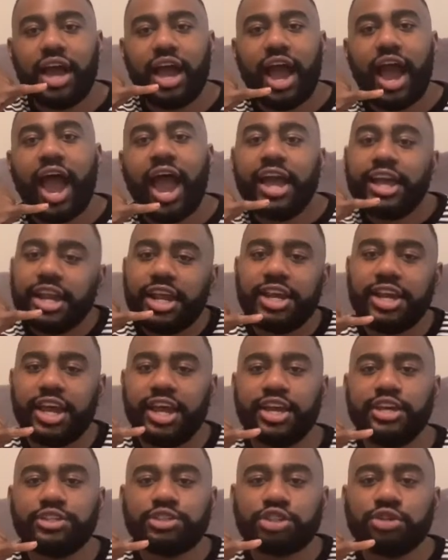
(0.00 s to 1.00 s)
Annie
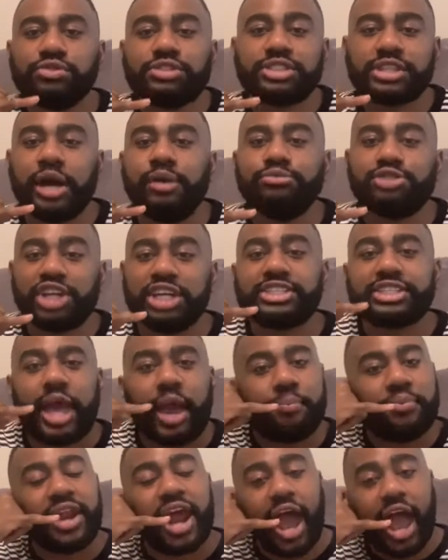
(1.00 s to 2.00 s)
need you. Something just
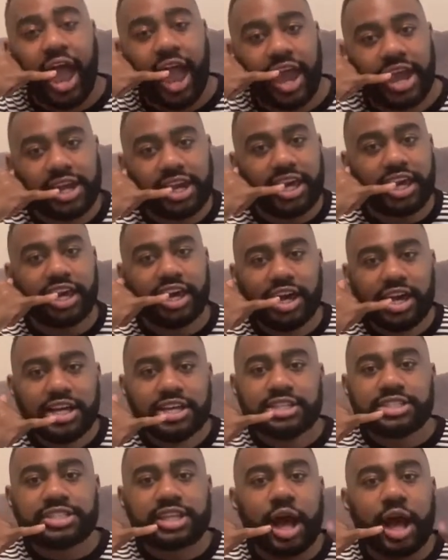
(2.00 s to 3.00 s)
happened to Annie.
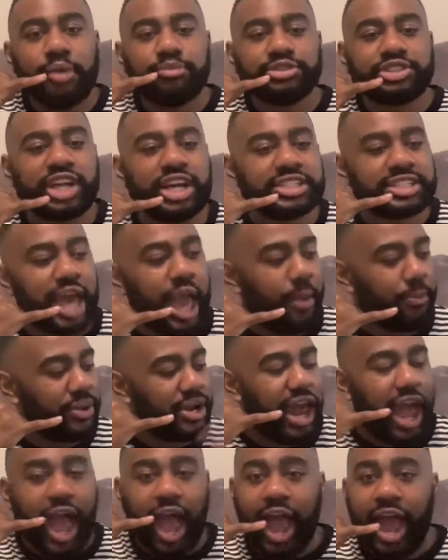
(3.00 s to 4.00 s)
Something just happened
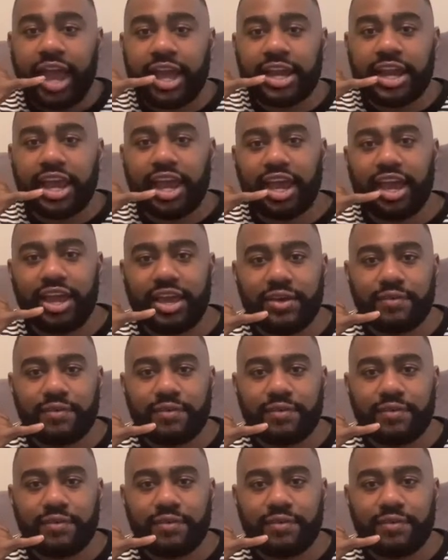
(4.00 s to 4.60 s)
to Annie.